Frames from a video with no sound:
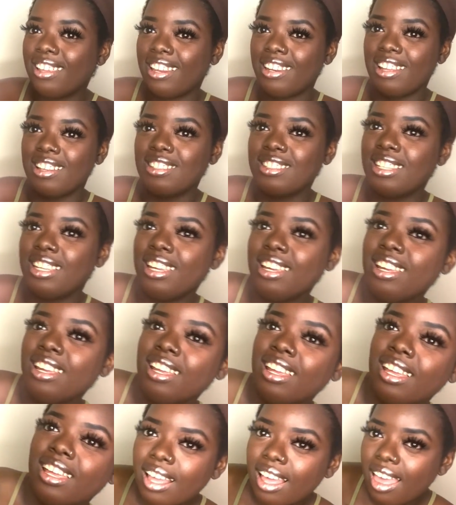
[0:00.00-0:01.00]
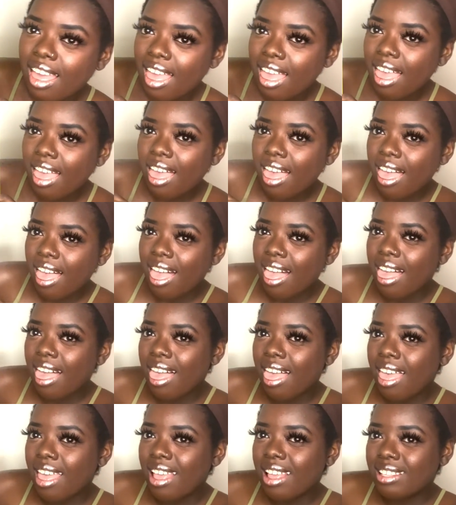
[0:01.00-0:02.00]
Can y'all see it?
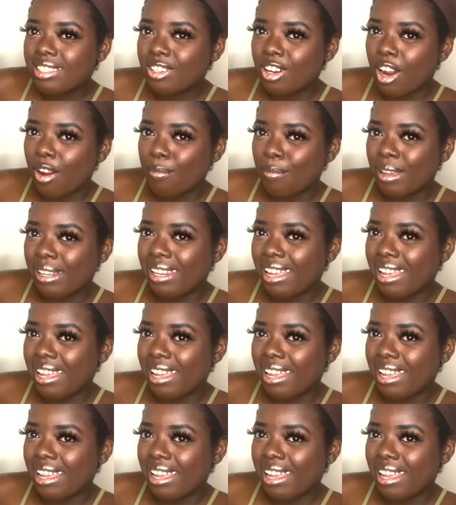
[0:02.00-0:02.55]
It's hard with my